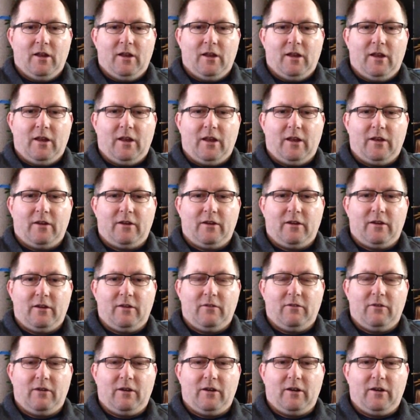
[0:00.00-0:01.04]
And
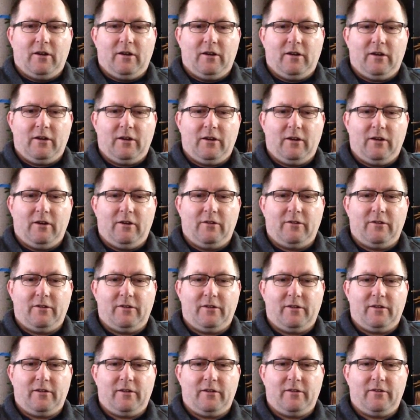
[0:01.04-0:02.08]
we're, I'm
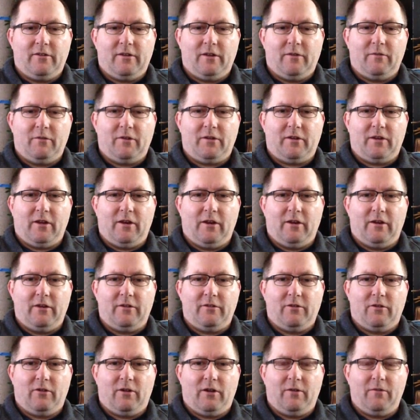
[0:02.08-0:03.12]
just gonna
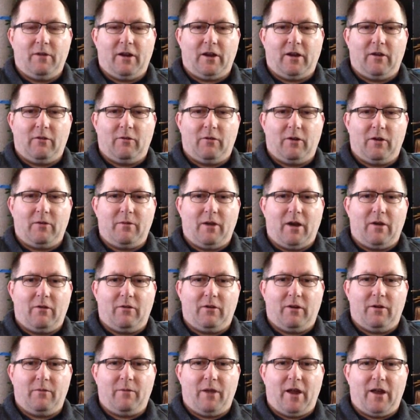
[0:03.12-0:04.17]
enjoy. I'm not gonna worry about
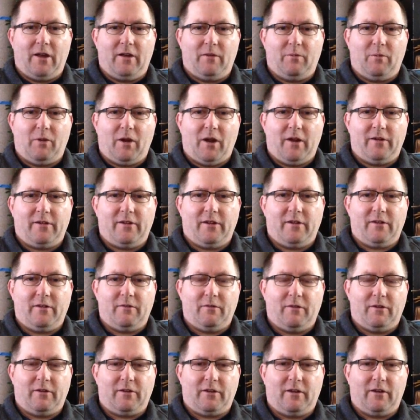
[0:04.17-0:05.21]
where I'm at in the process. I'm
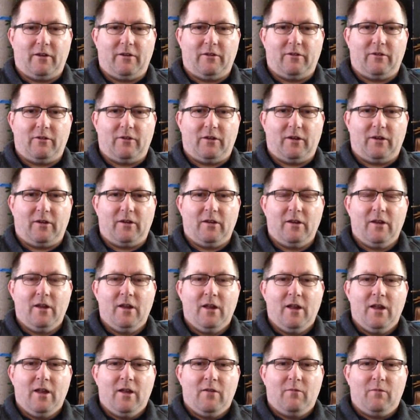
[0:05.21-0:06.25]
just gonna enjoy
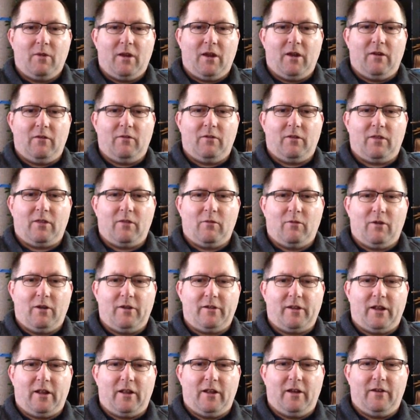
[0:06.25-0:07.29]
being with the ones
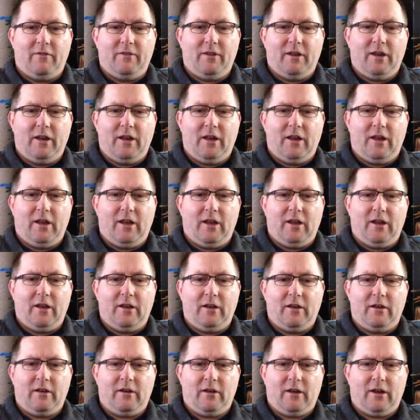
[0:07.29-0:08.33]
I love today,
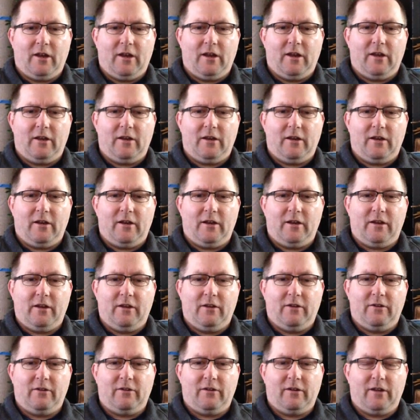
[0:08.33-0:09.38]

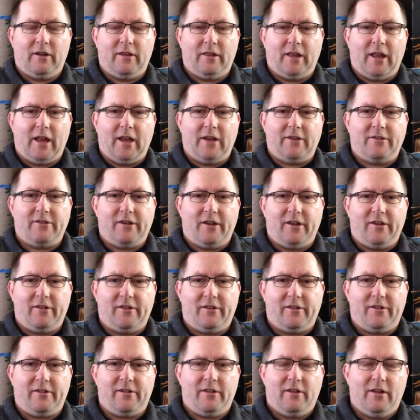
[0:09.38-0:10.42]
and thank
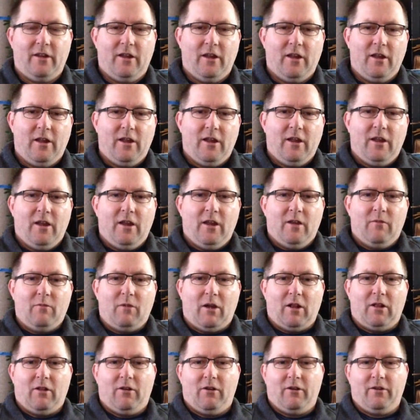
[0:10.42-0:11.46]
Jesus,
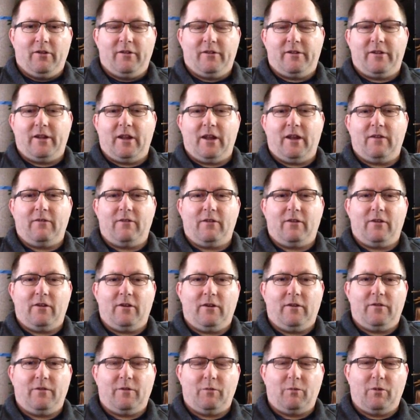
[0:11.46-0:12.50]
my Lord and Savior,
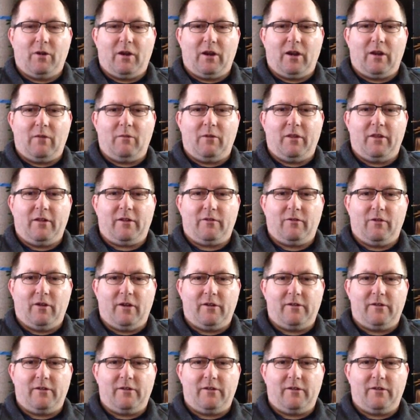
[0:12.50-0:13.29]
for bringing me this far.